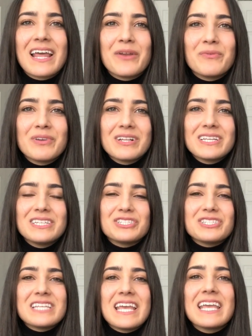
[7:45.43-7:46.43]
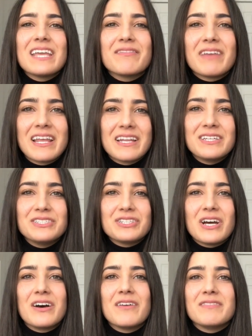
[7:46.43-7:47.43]
and really just take advantage
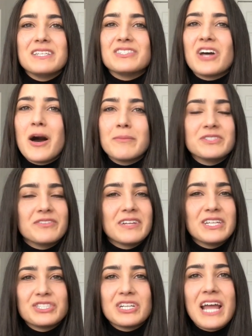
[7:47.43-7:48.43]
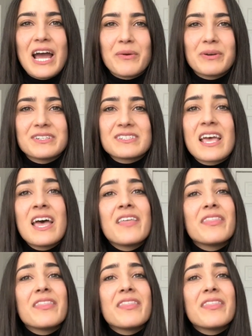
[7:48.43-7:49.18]
of these observation hours.